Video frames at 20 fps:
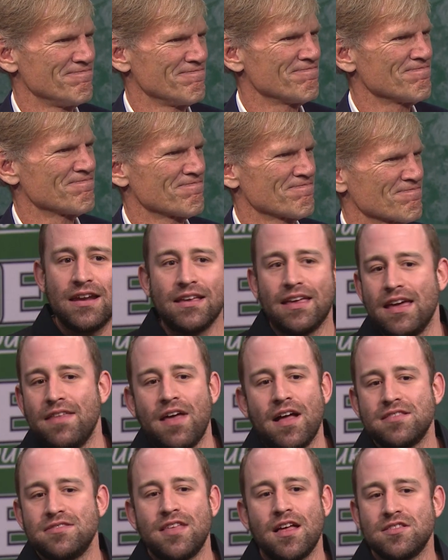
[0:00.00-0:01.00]
And again,
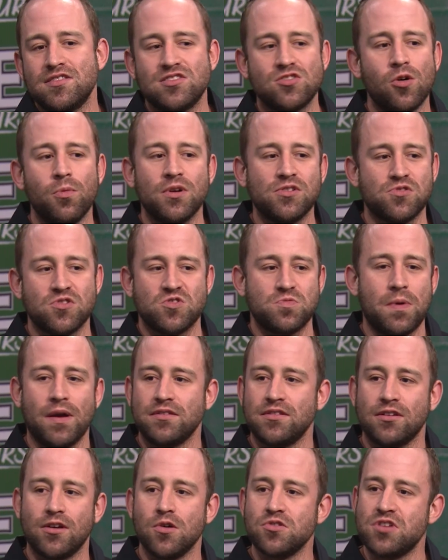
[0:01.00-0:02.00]
that's so much
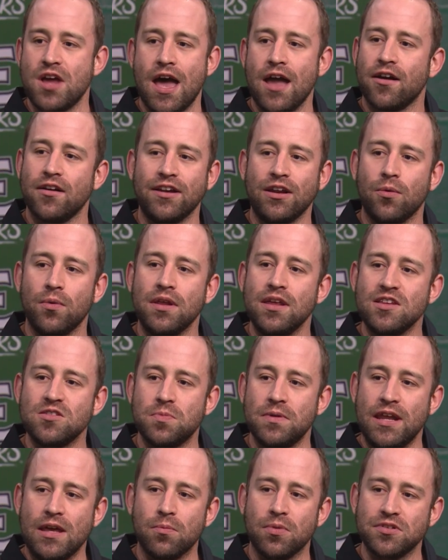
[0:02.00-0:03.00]
respect to Coach Haggerty and what he's
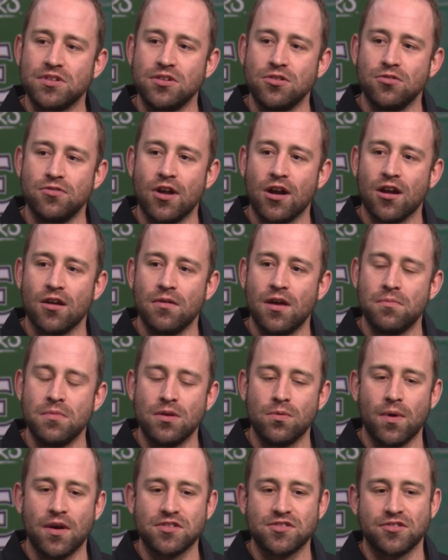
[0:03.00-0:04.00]
been able to do there at
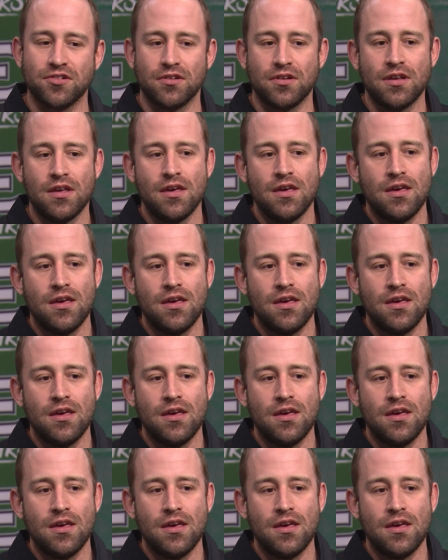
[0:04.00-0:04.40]
Midwestern.